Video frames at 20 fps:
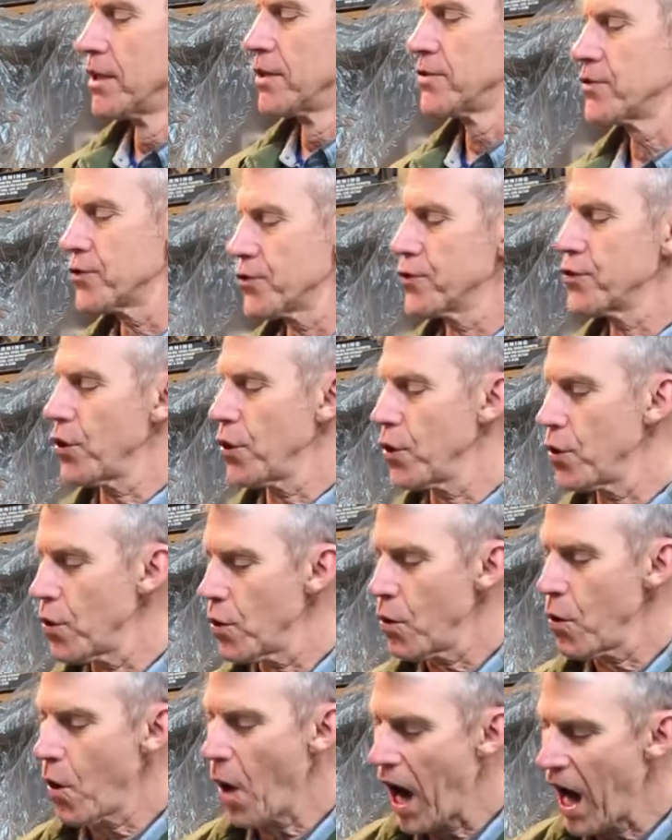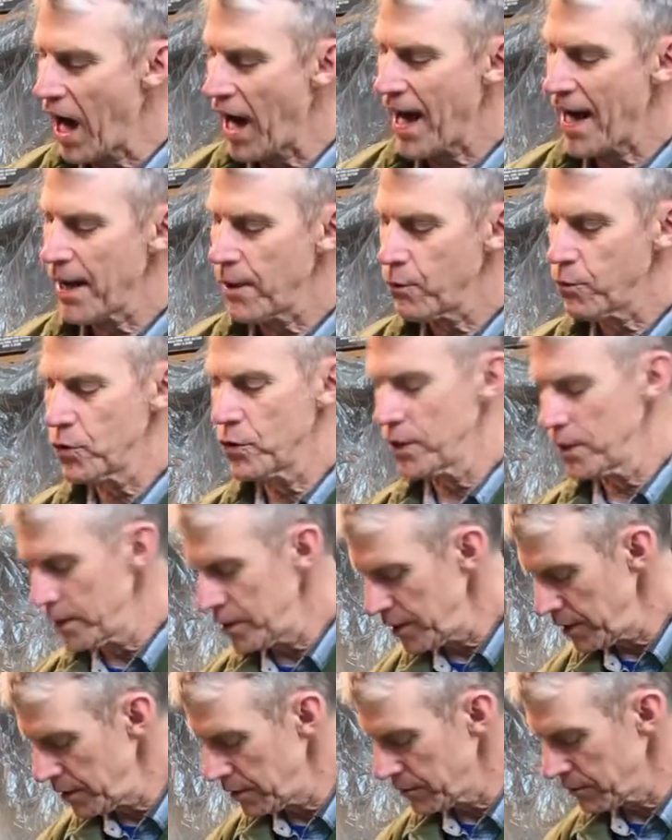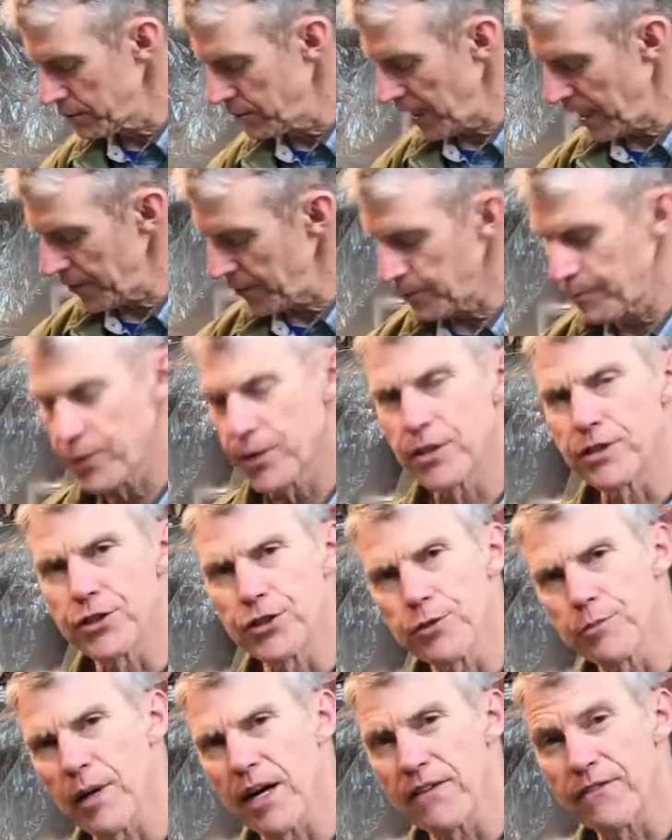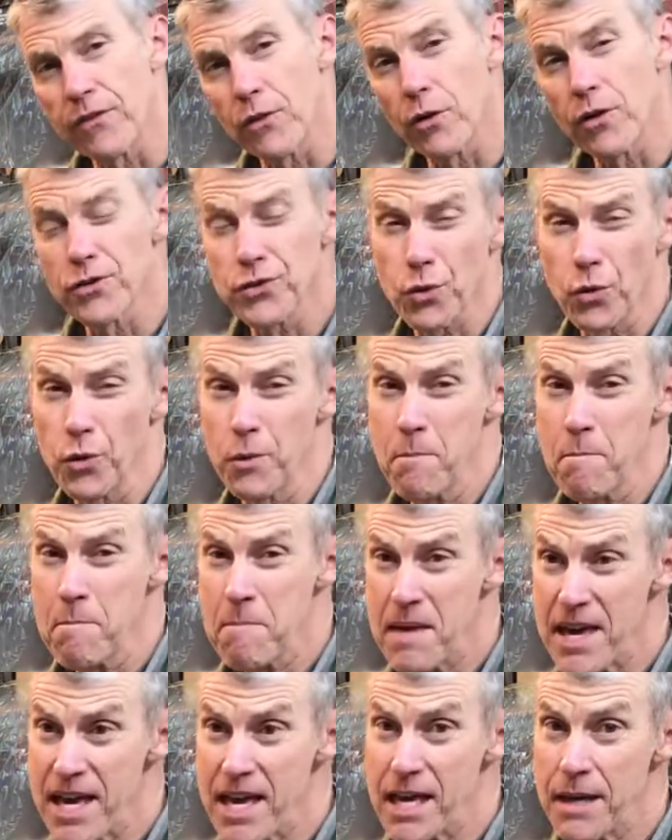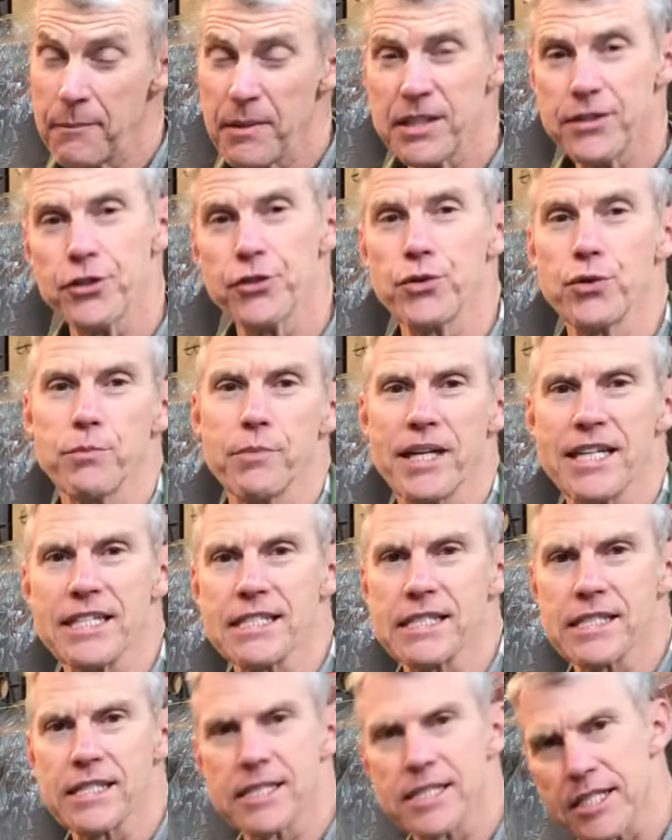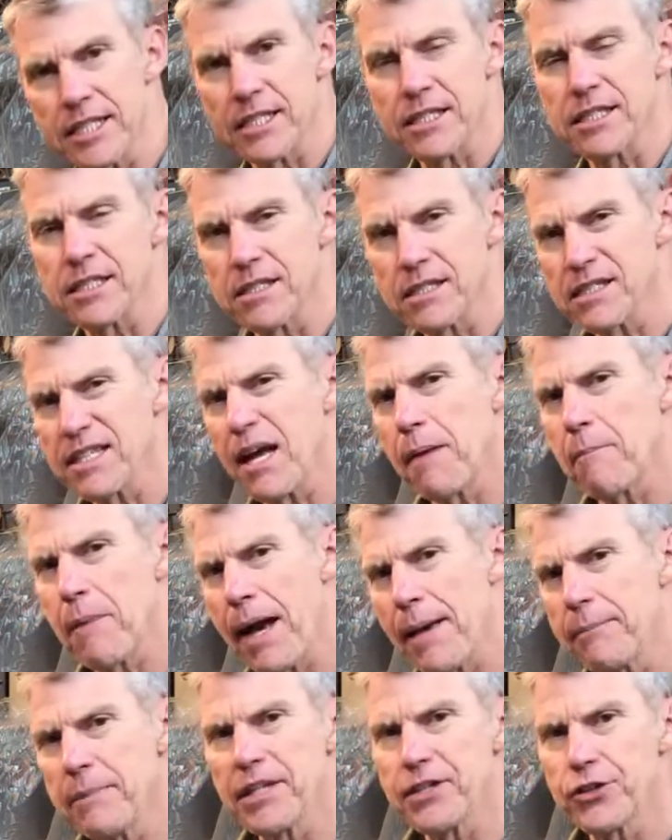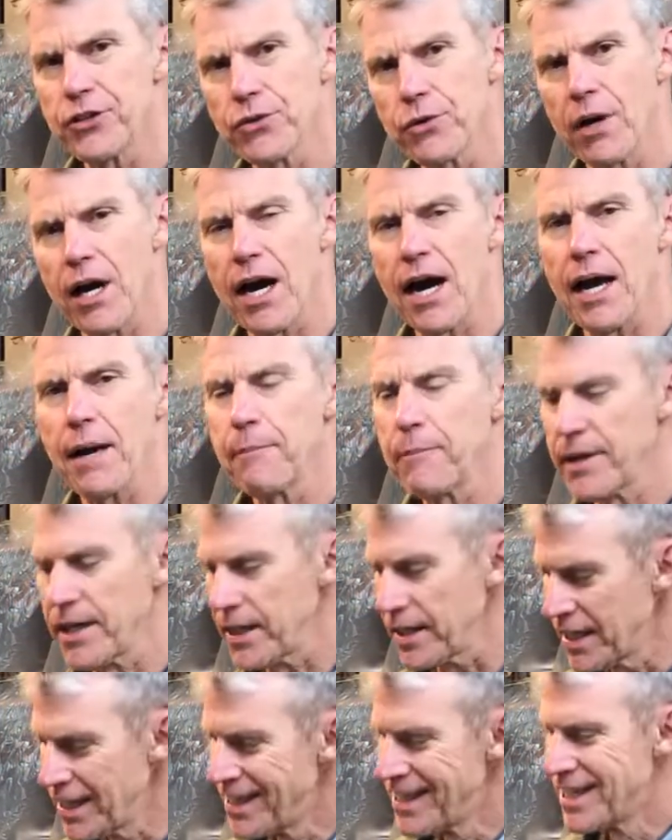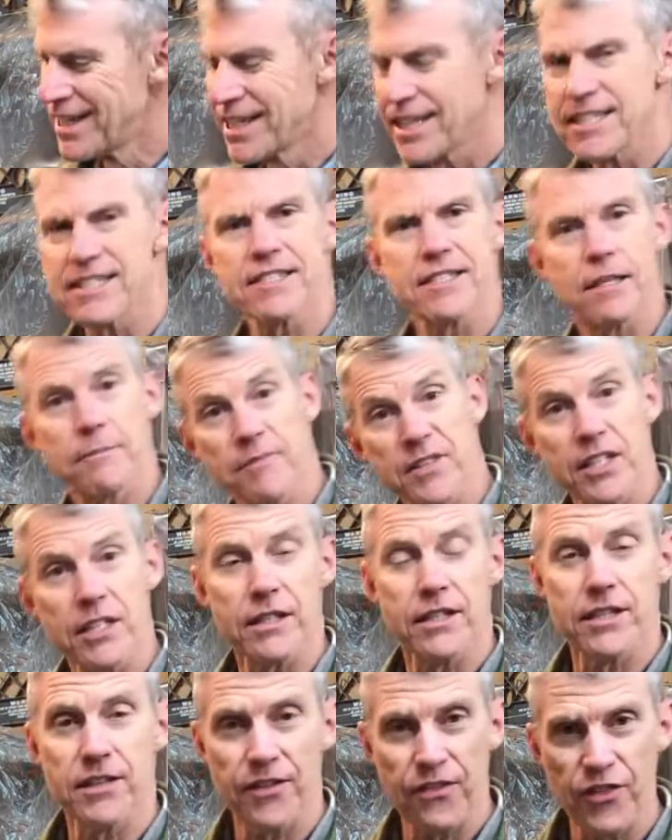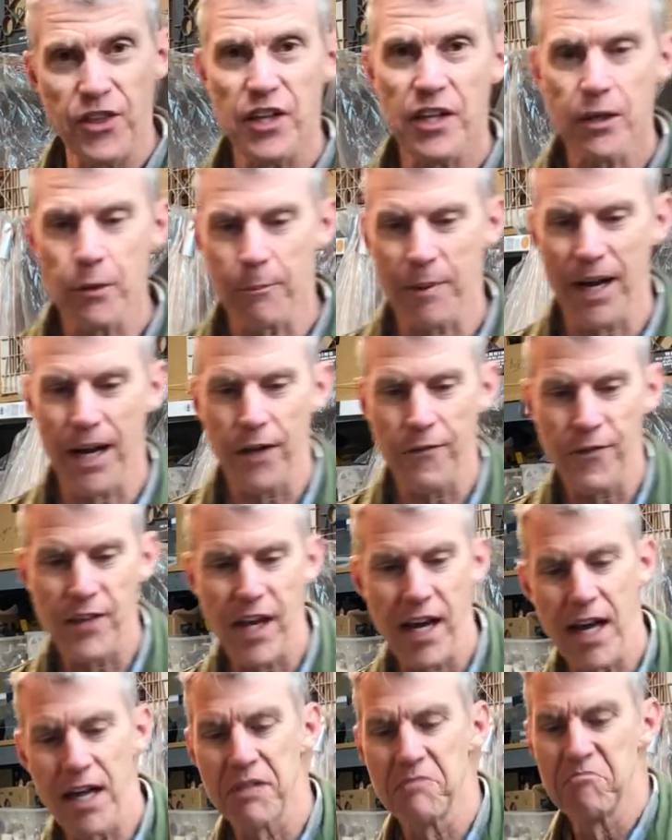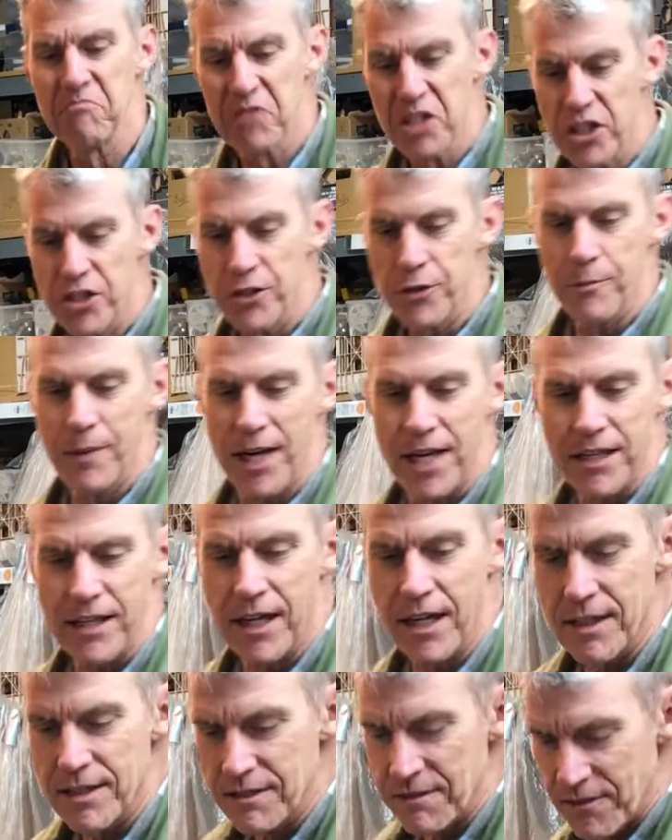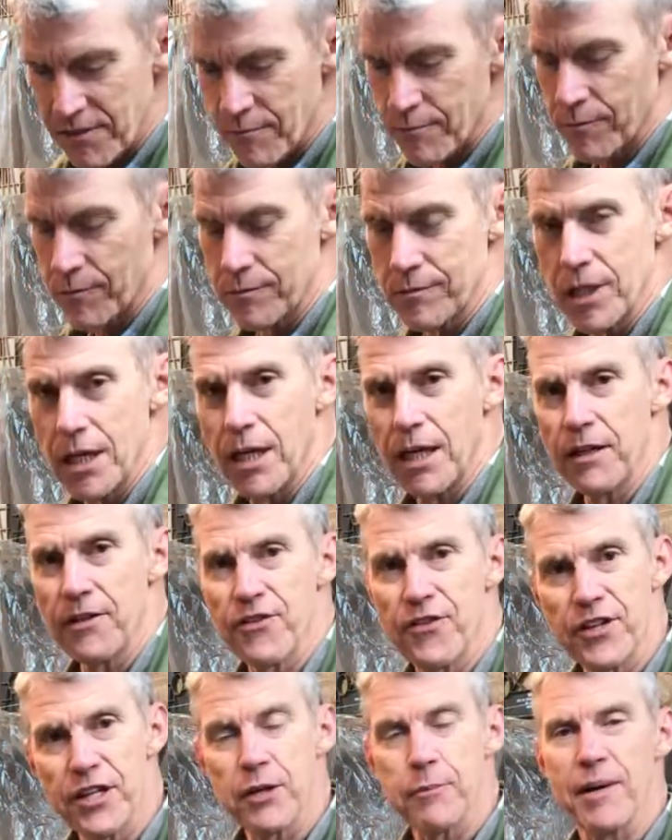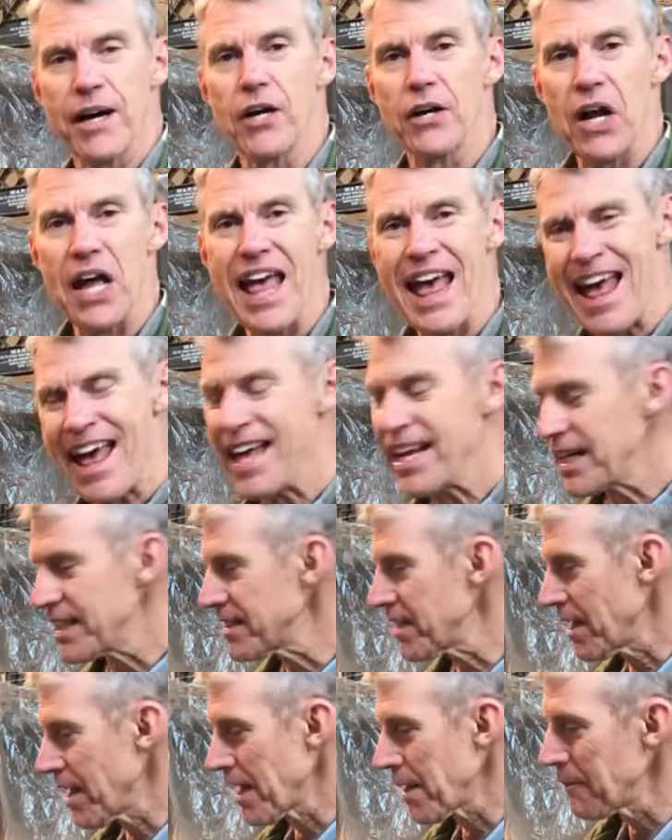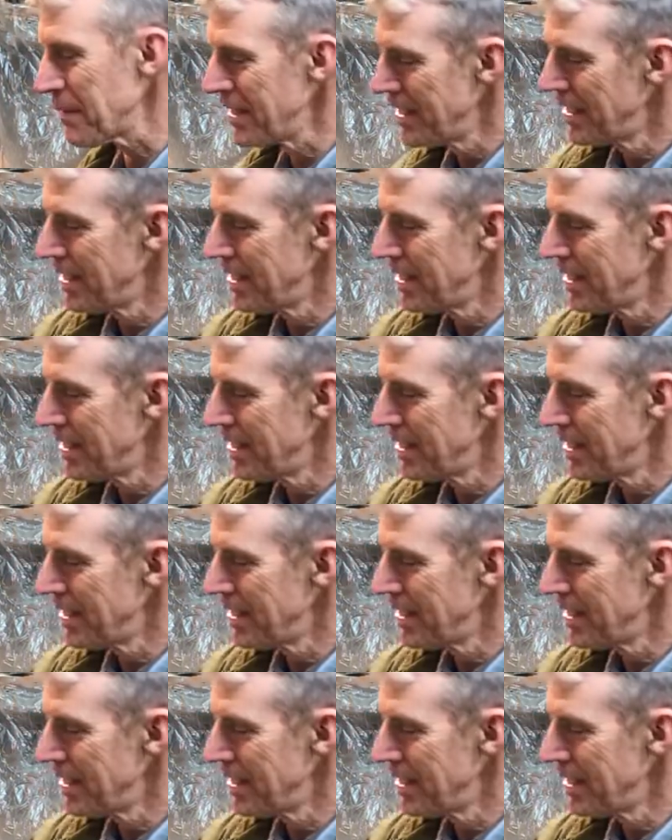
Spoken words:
So I would rather put 2x4s or maybe 2x6s. That might be too high, but it's something to think about that you might not think about ahead of time,